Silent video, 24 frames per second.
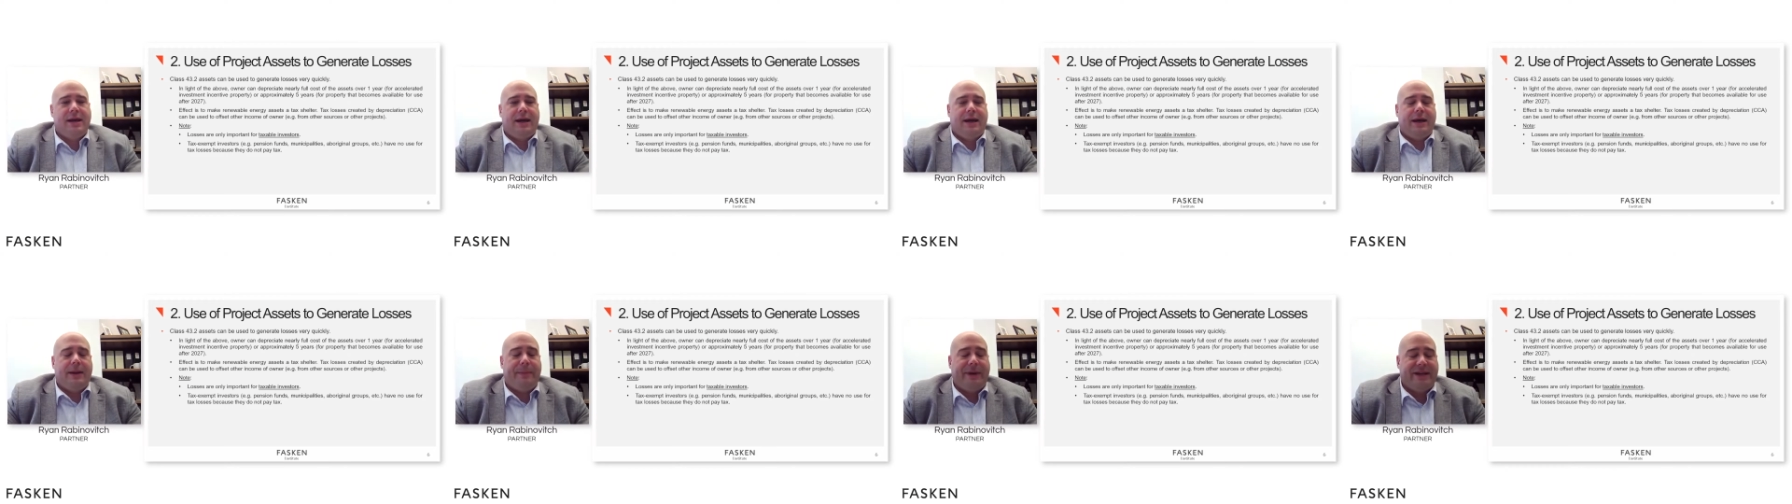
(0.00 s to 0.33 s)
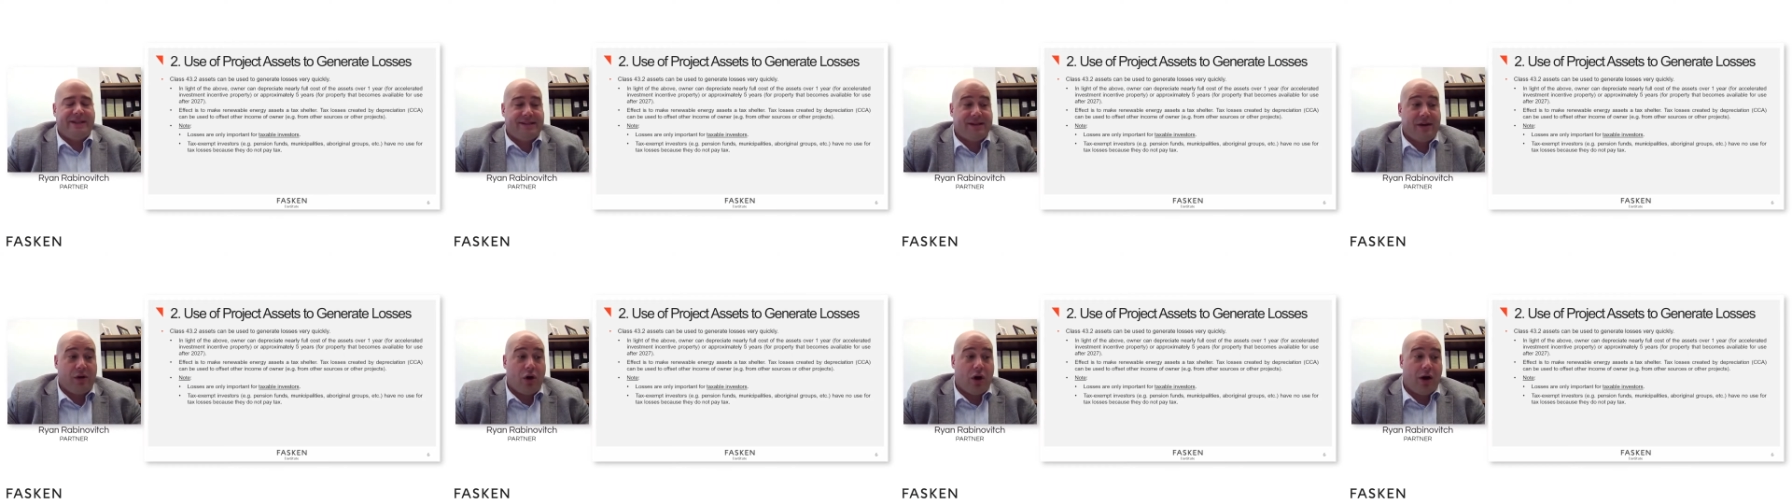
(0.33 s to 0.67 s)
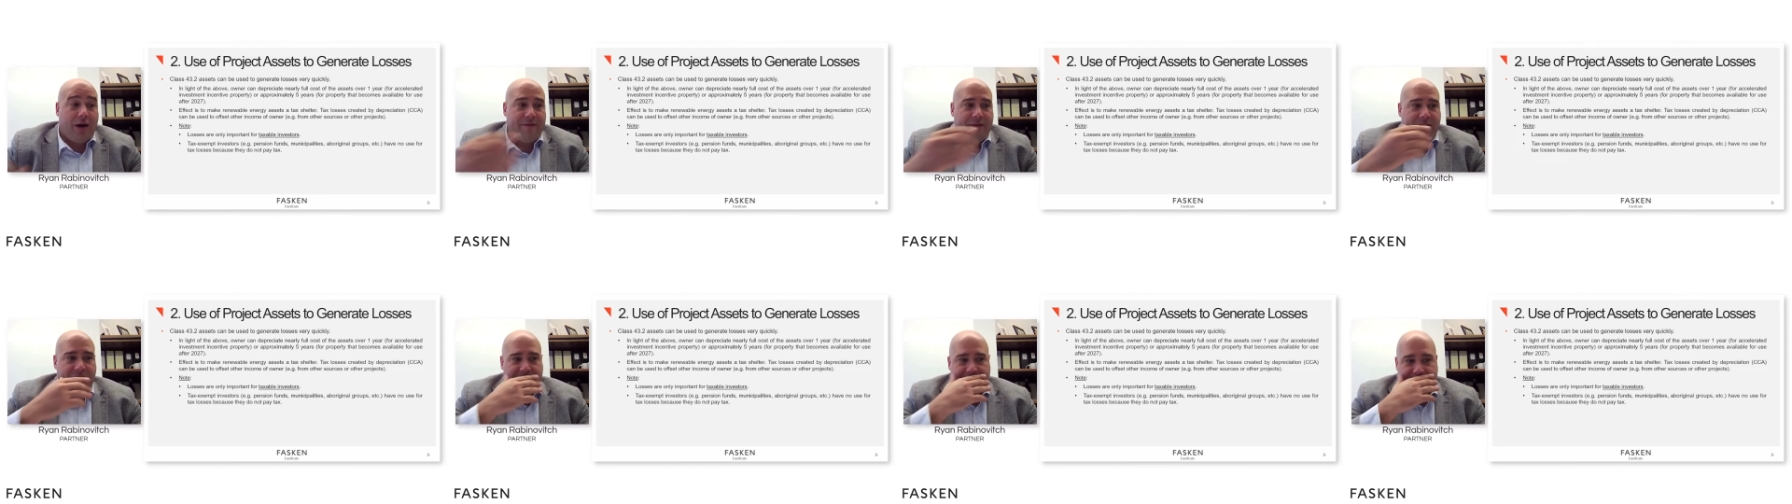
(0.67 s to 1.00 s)
It might sound
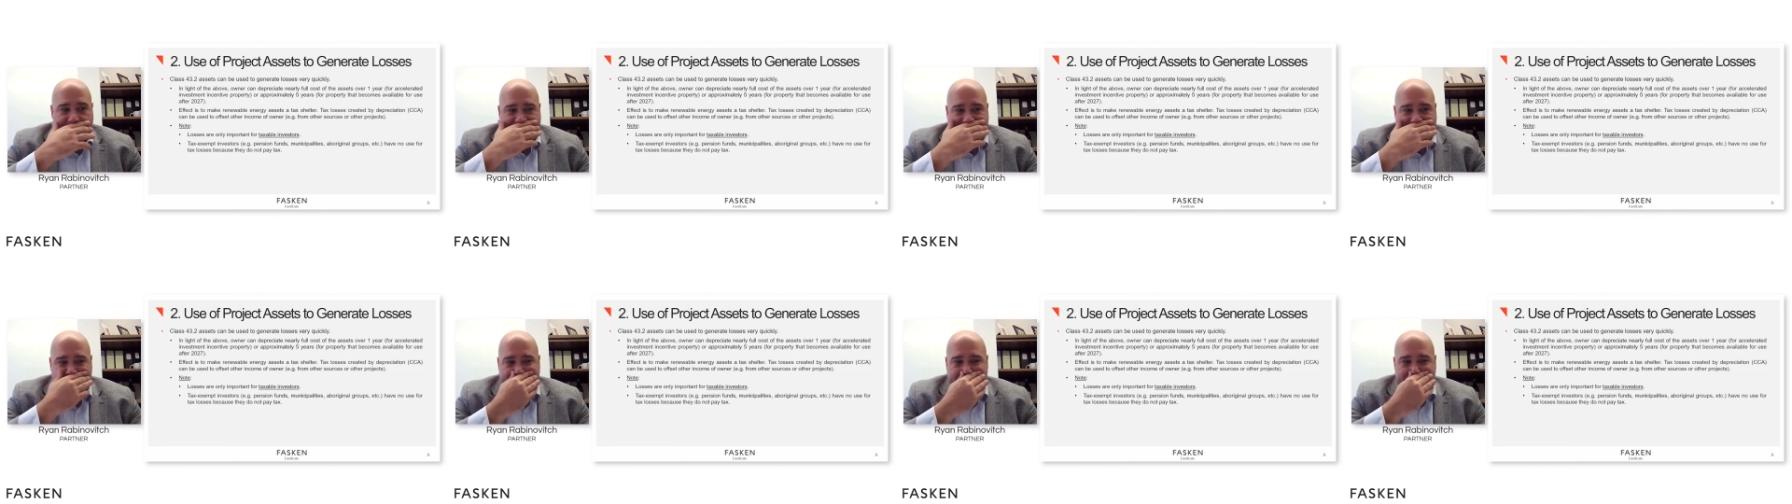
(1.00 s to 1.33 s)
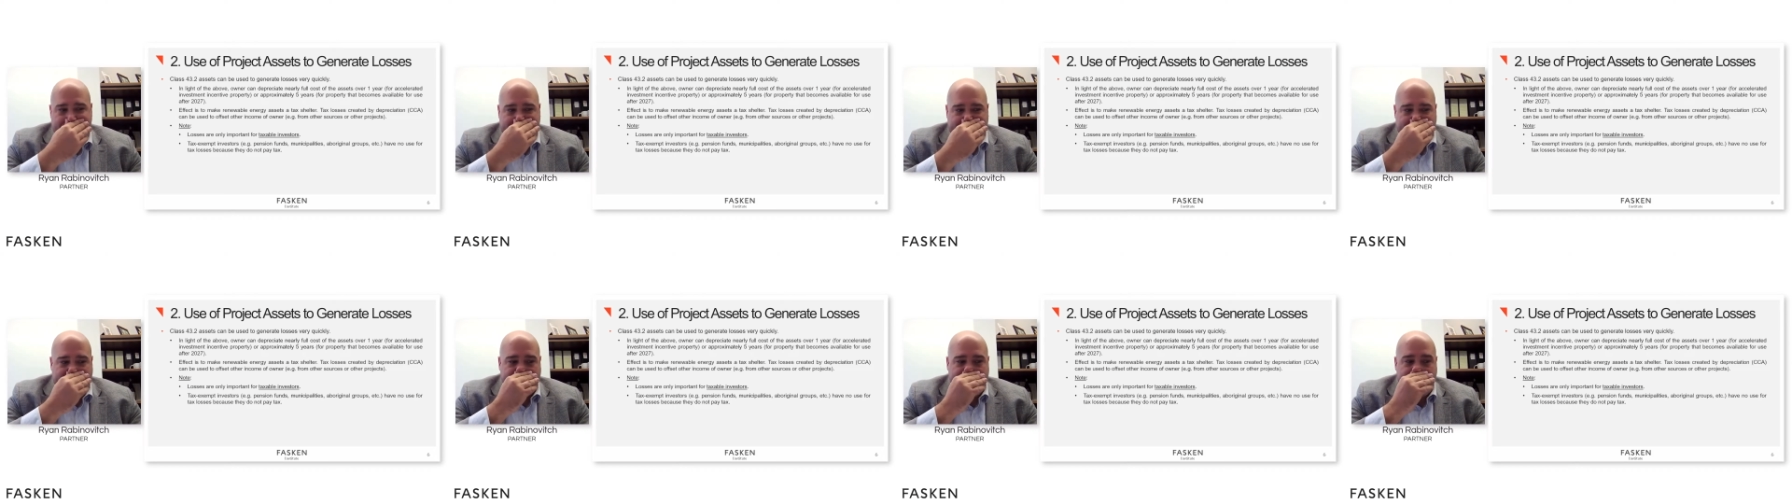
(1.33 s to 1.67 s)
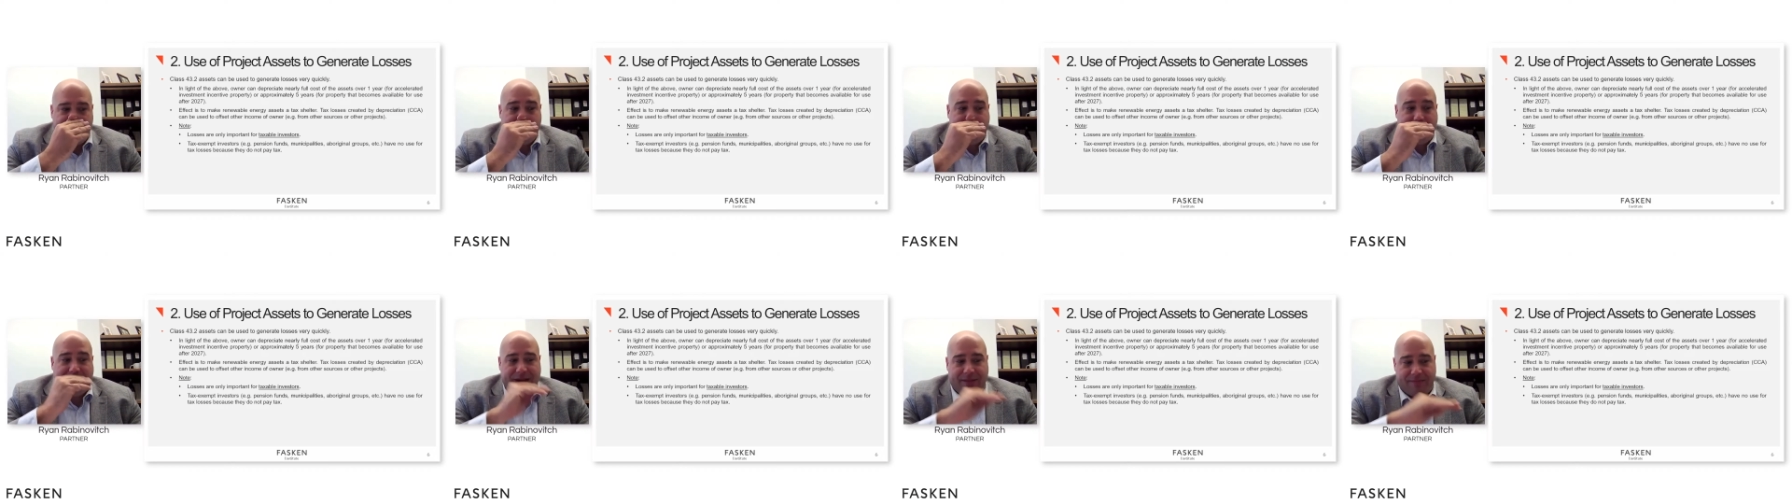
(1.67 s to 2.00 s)
obvious, but
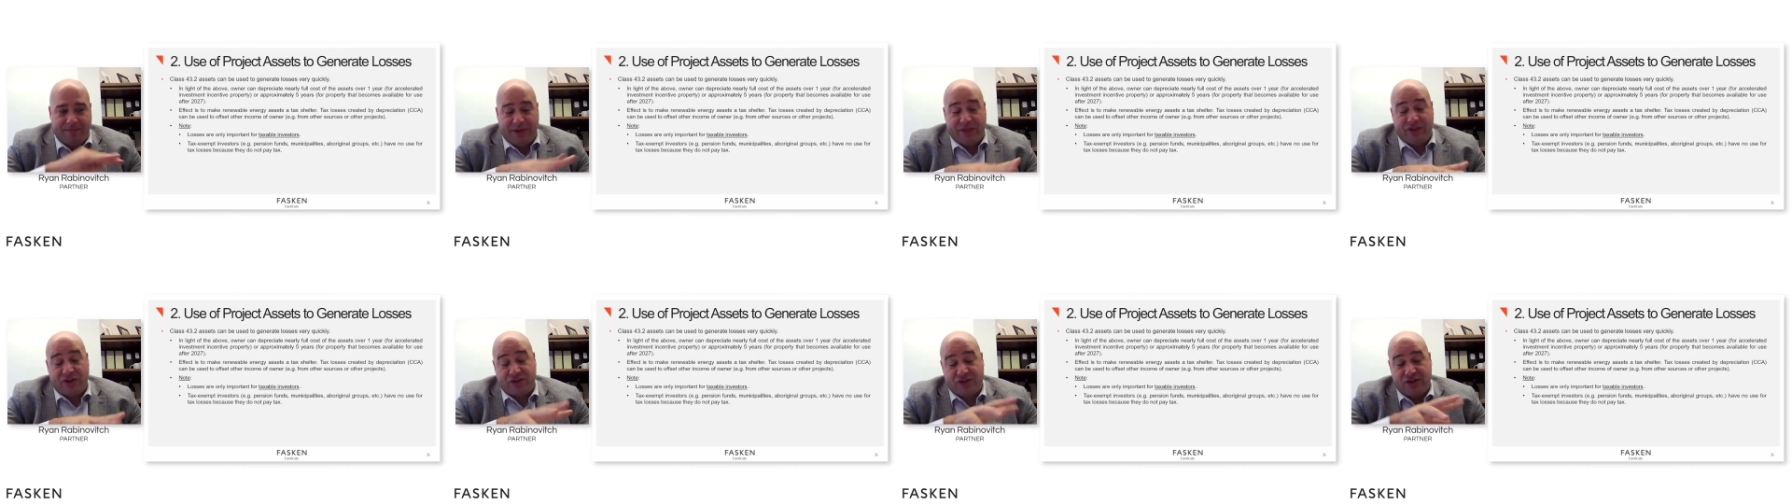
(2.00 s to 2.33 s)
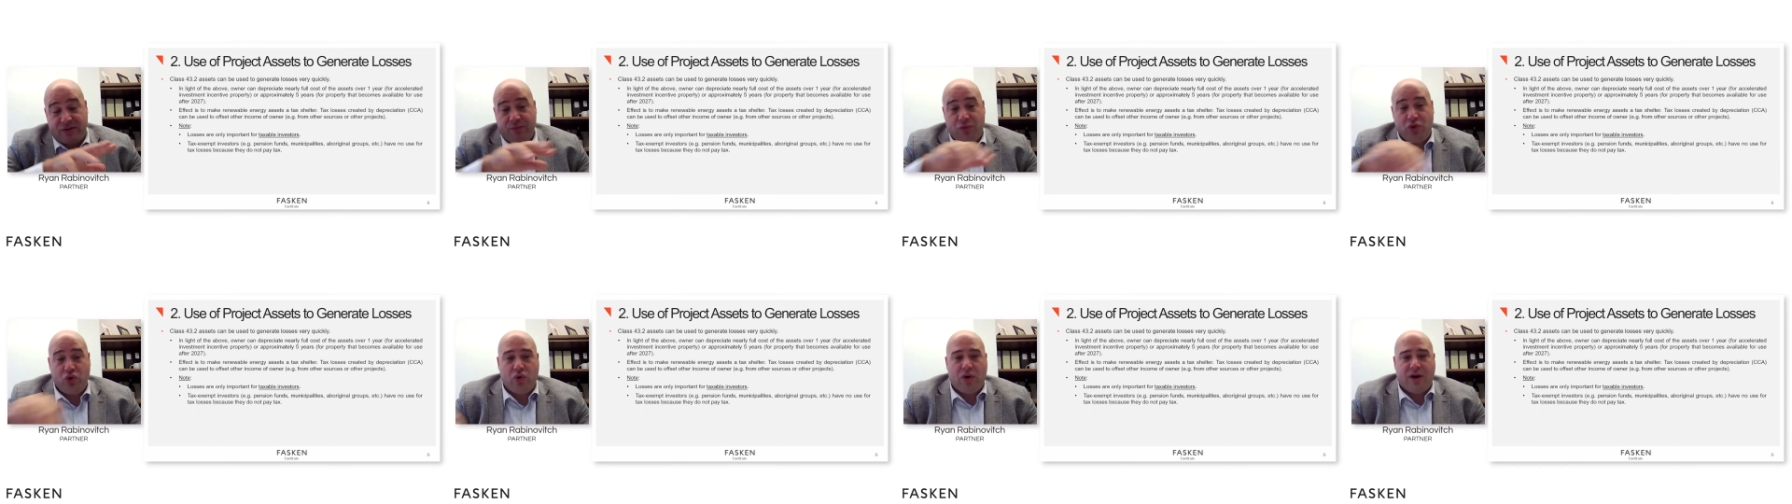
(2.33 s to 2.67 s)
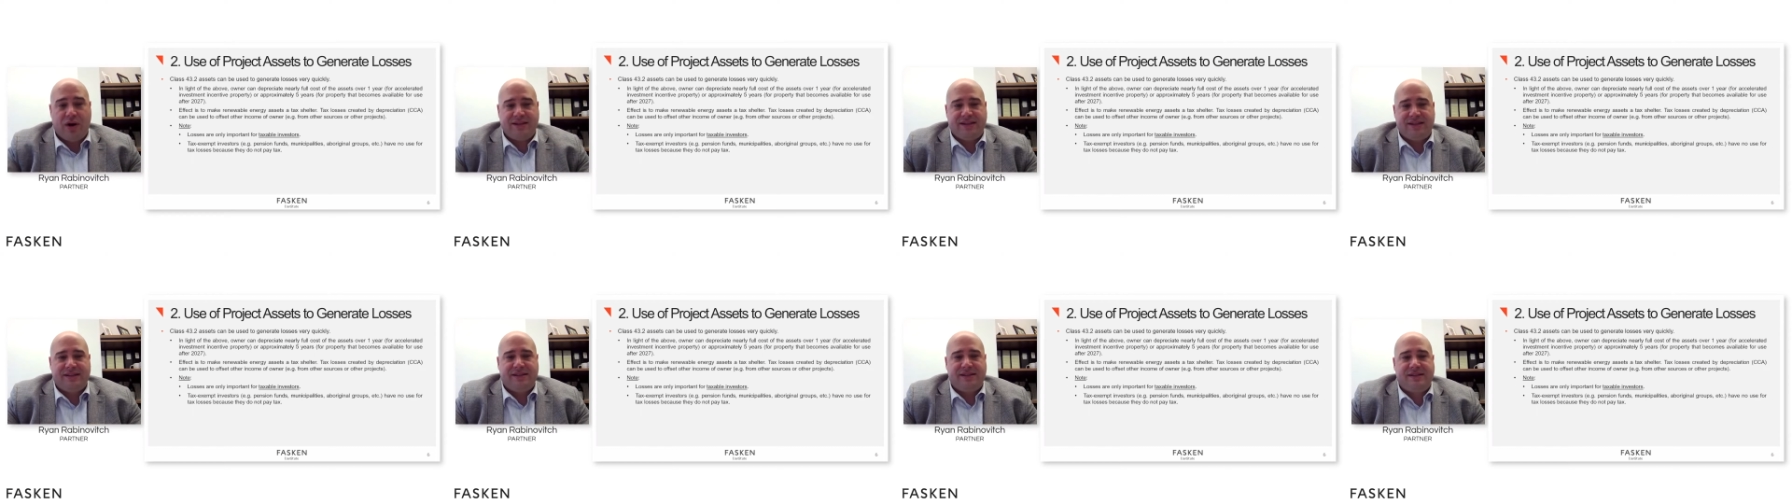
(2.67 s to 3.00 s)
there's some
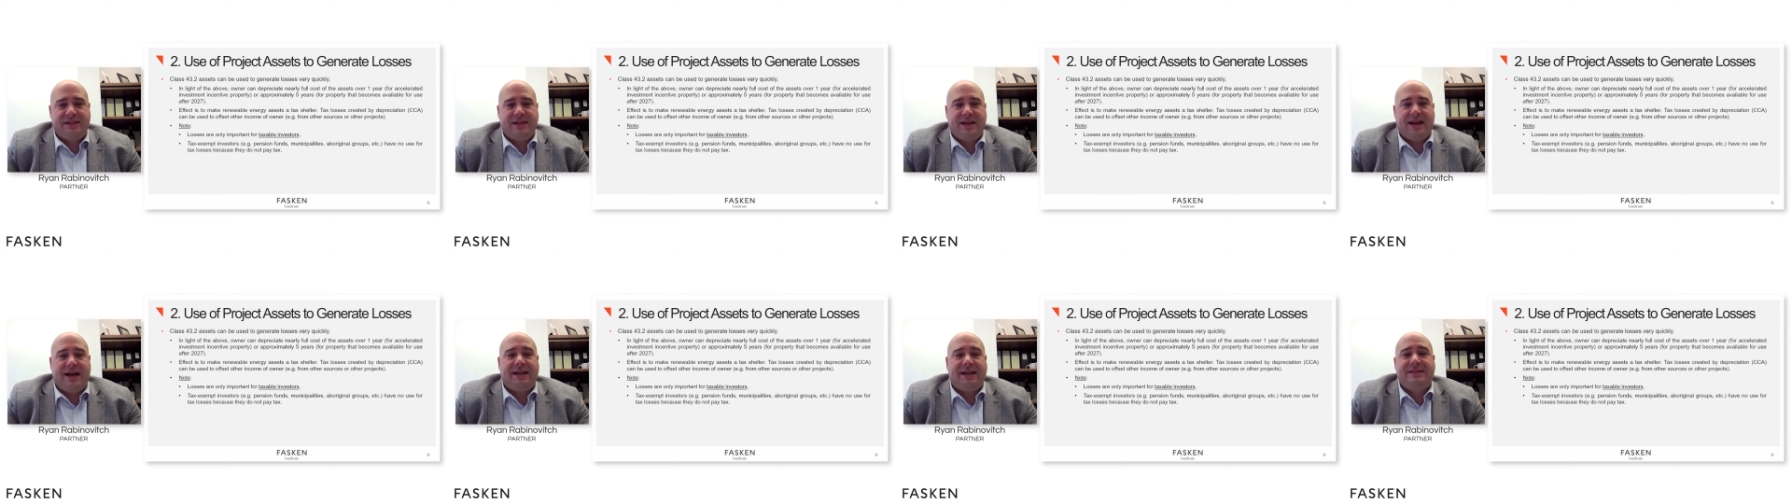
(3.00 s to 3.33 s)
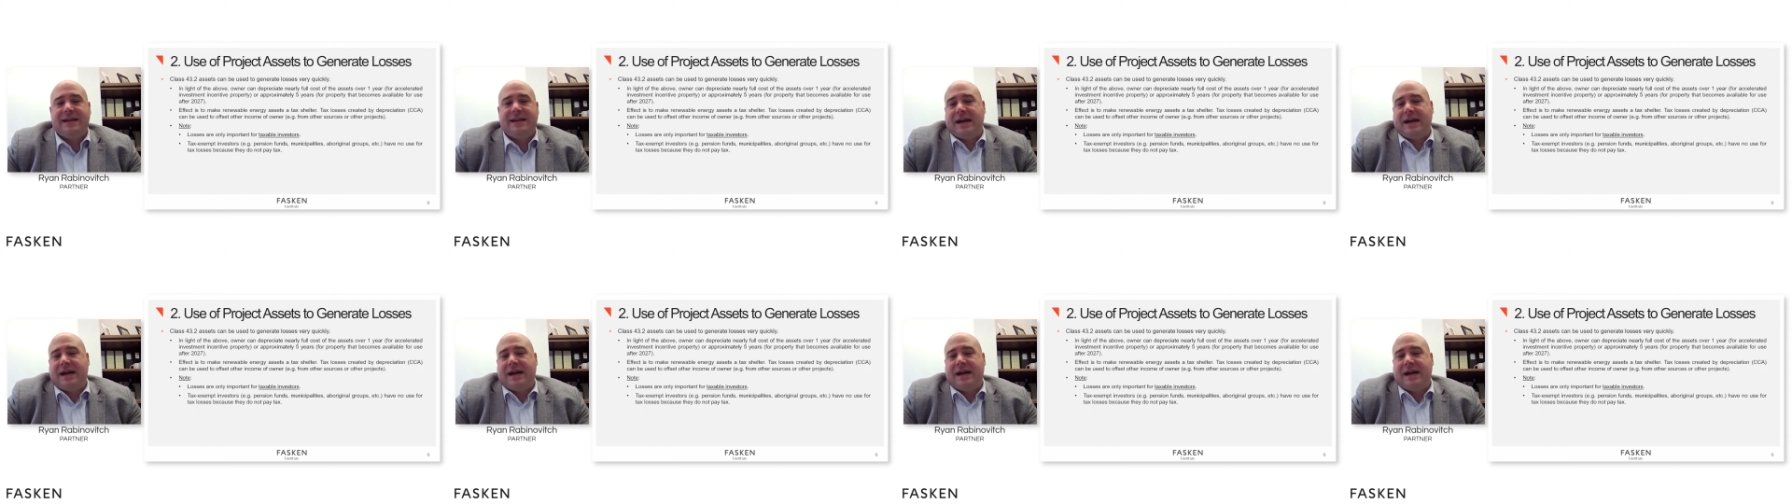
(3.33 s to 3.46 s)
nuances to that.